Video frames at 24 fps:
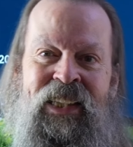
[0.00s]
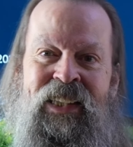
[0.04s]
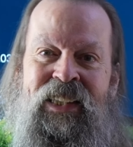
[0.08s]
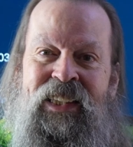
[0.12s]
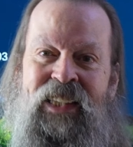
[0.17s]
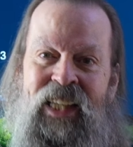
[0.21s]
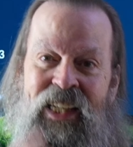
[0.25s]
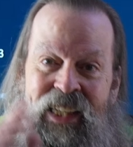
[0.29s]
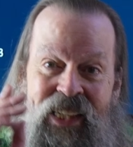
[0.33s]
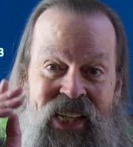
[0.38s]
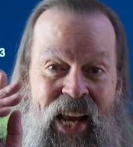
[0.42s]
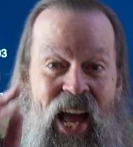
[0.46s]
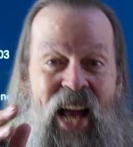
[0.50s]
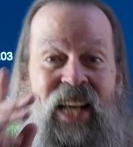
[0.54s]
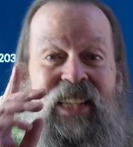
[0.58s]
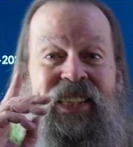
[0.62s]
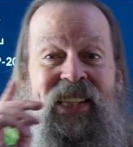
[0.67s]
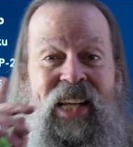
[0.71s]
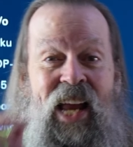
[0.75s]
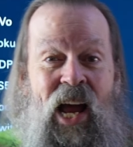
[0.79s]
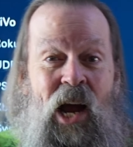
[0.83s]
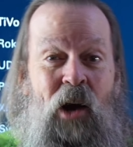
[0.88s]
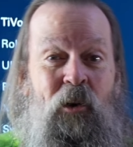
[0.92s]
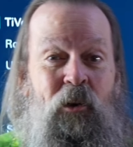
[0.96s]
The
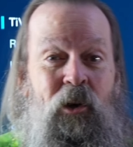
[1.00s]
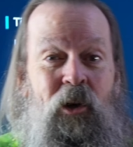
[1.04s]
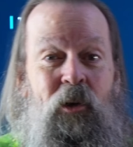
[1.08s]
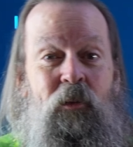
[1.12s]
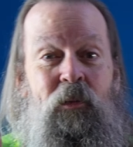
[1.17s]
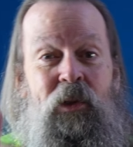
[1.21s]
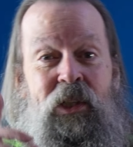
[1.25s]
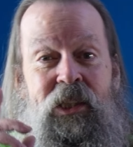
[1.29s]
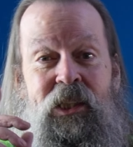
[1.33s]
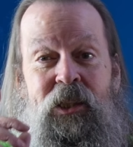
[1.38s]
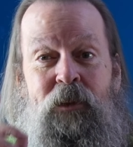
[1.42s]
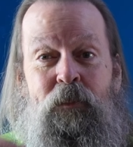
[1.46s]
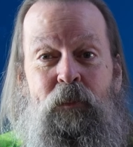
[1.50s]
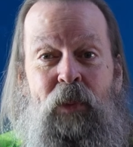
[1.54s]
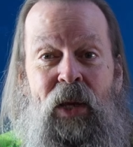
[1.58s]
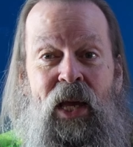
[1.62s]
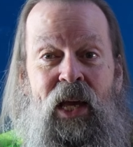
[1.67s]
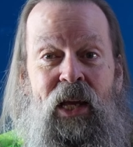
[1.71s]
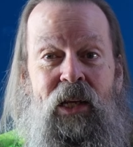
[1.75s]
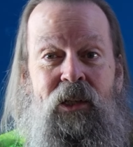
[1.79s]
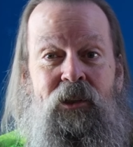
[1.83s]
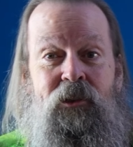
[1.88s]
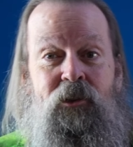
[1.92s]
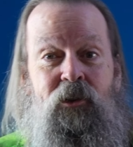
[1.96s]
next hour was
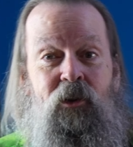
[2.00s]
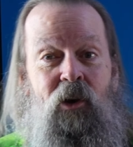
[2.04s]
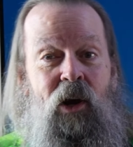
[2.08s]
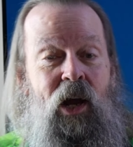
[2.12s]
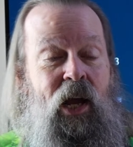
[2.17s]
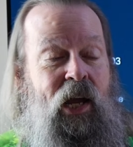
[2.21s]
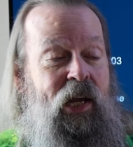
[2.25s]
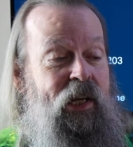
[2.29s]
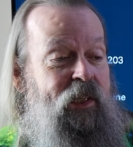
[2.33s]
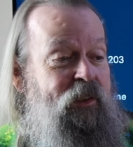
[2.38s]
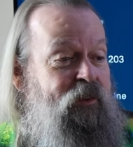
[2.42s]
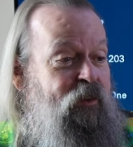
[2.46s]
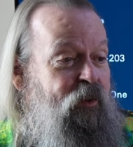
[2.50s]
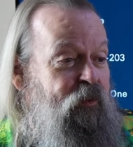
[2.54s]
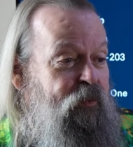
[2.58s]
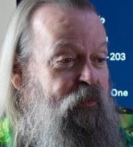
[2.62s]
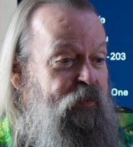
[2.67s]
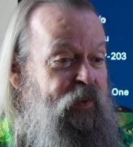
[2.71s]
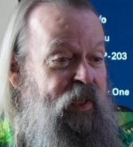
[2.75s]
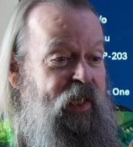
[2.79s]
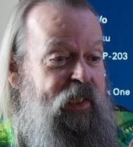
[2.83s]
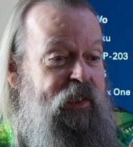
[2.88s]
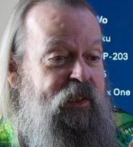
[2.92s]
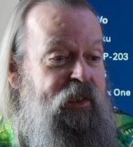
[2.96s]
spent trying to
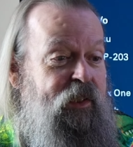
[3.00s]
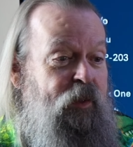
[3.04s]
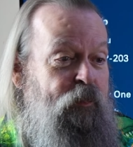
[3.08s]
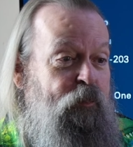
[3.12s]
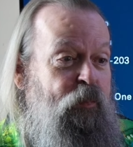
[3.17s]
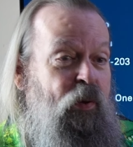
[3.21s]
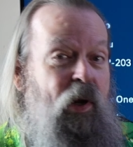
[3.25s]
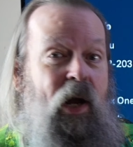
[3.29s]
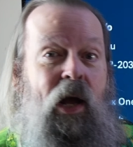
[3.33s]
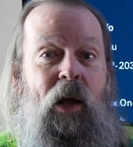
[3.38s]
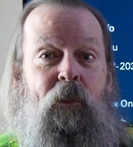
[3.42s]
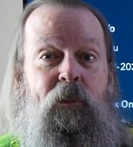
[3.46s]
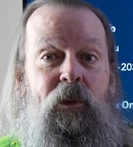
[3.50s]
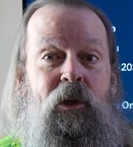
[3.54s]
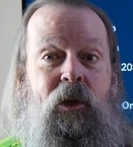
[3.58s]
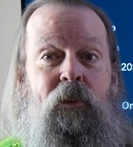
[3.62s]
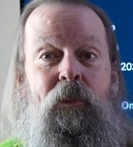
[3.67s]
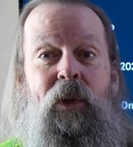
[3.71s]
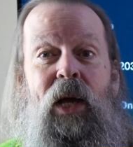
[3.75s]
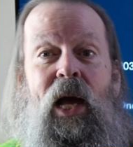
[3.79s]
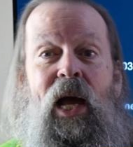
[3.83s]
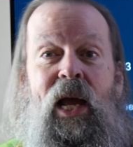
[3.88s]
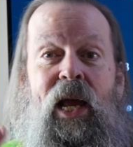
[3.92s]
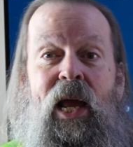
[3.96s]
fix the problem
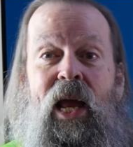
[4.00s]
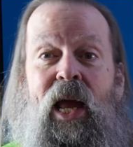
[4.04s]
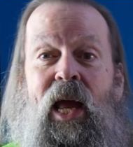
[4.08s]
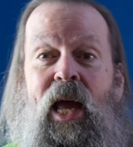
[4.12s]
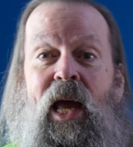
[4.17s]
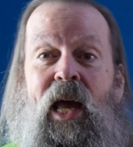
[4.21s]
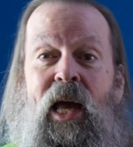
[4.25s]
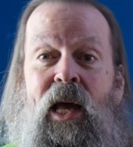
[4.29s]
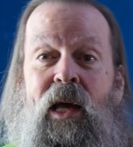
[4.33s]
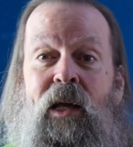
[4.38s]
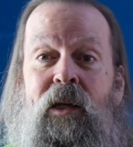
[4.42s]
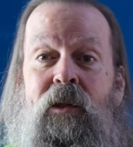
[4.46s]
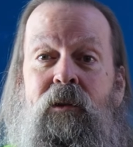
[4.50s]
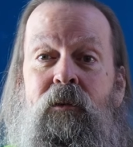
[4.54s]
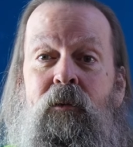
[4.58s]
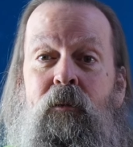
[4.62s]
I had